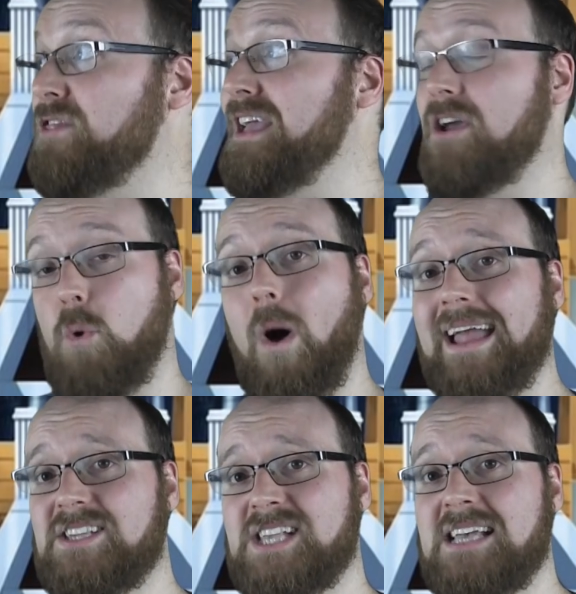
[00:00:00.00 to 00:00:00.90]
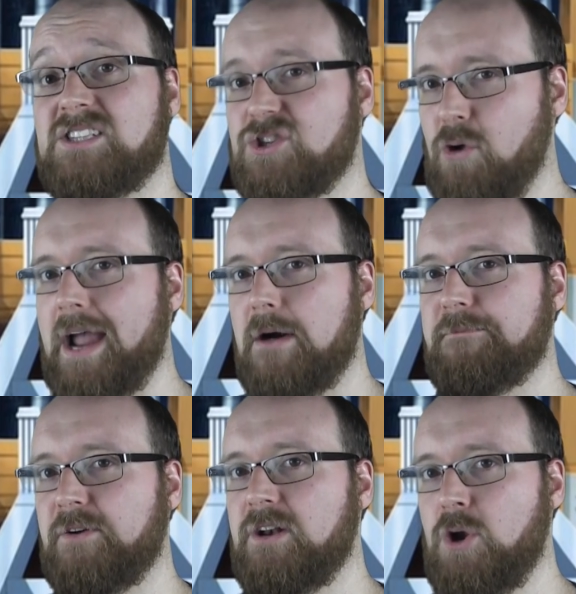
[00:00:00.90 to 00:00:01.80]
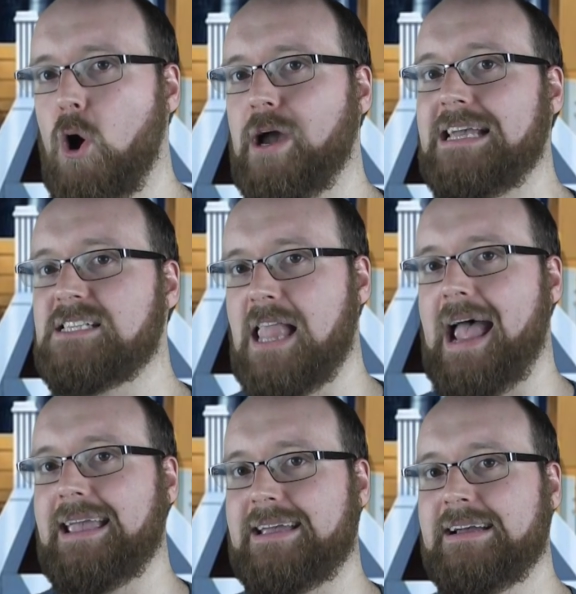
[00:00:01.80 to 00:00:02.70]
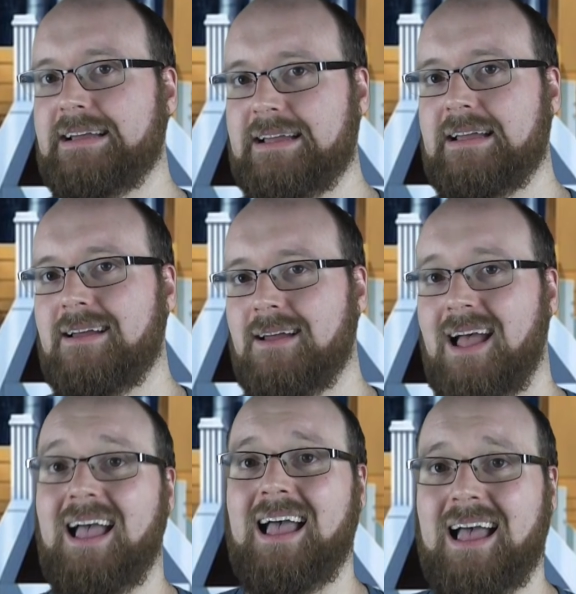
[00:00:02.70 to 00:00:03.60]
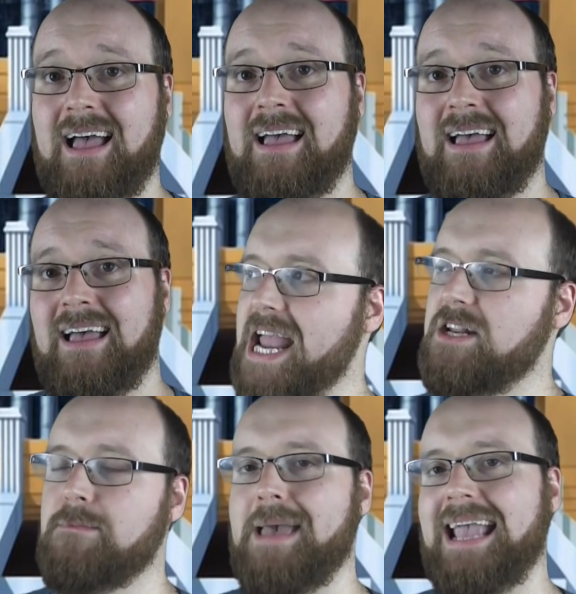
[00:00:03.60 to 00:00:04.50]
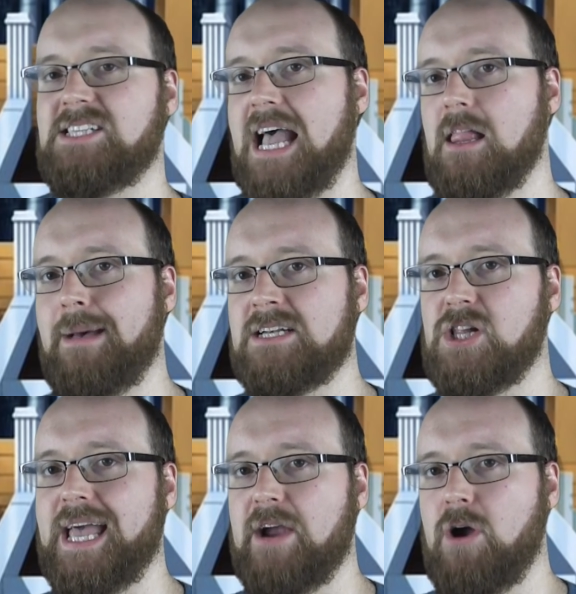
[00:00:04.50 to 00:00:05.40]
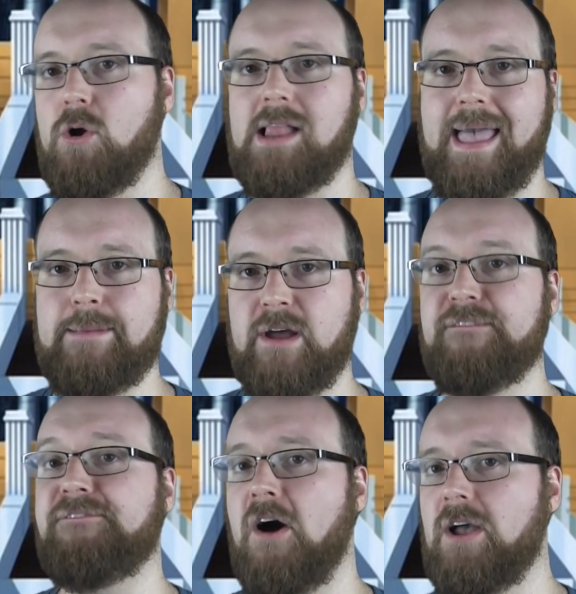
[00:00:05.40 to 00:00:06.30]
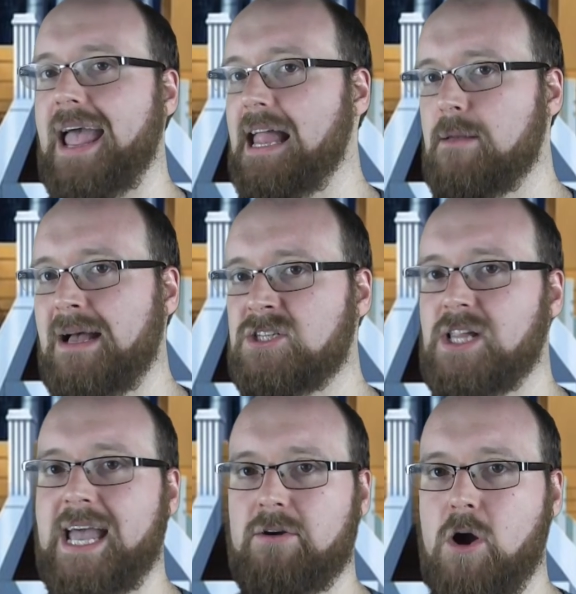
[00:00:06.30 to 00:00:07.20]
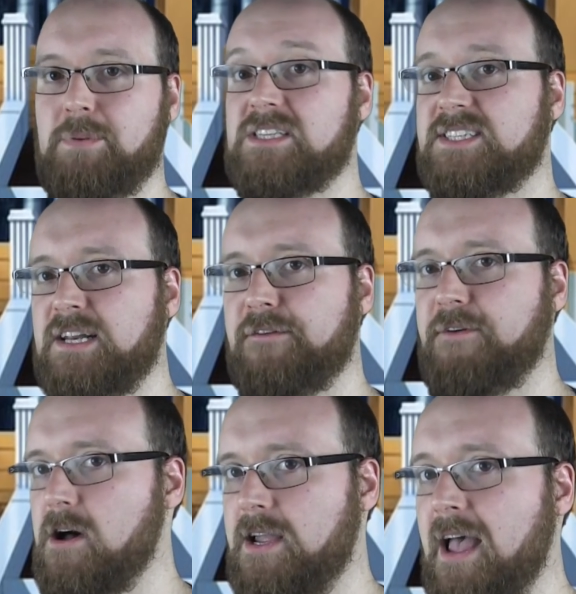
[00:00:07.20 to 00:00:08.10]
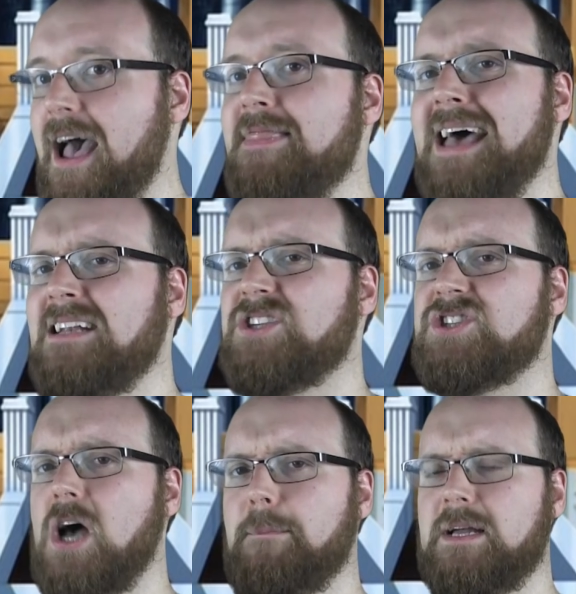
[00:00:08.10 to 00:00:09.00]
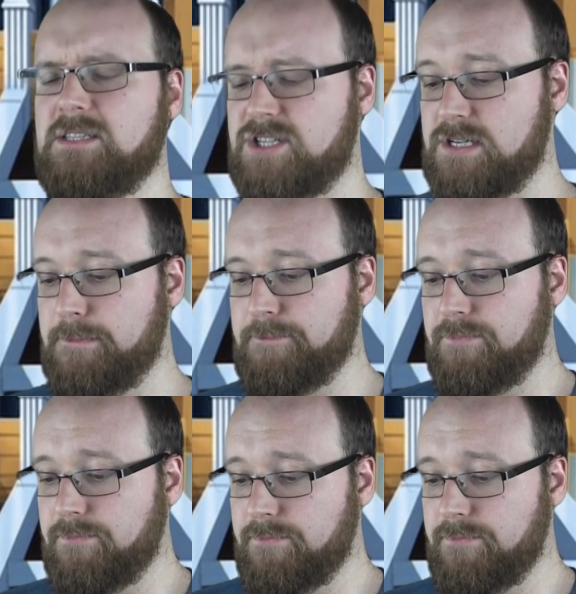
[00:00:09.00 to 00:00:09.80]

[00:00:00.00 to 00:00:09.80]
Nothing quite says triumphant noise like ha. Jaden makes elemental hero Clayman f*** elemental hero Bastina f*** and then summons